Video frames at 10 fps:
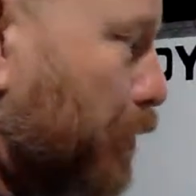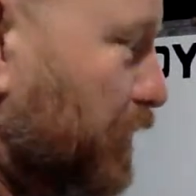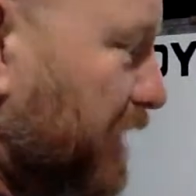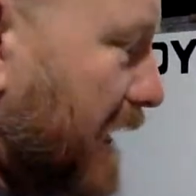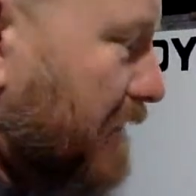
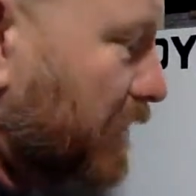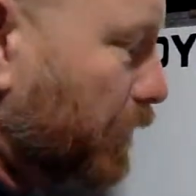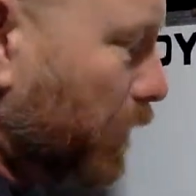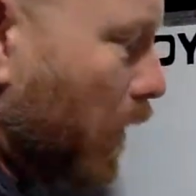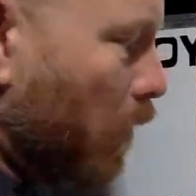procedure,
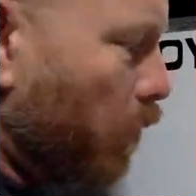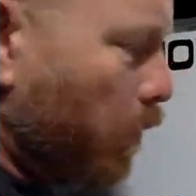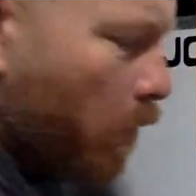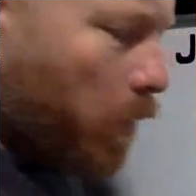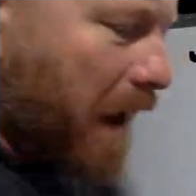
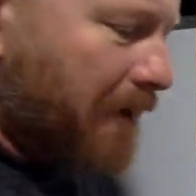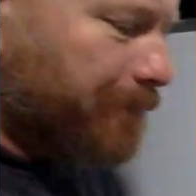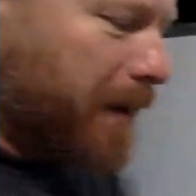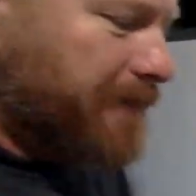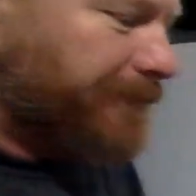we have
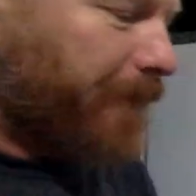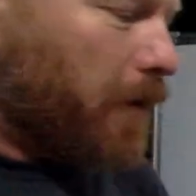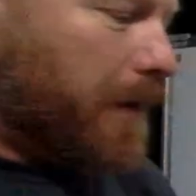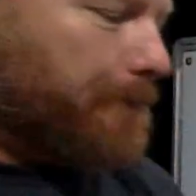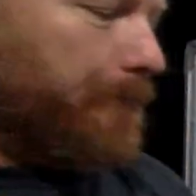been through
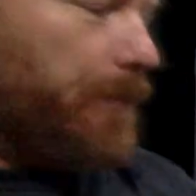it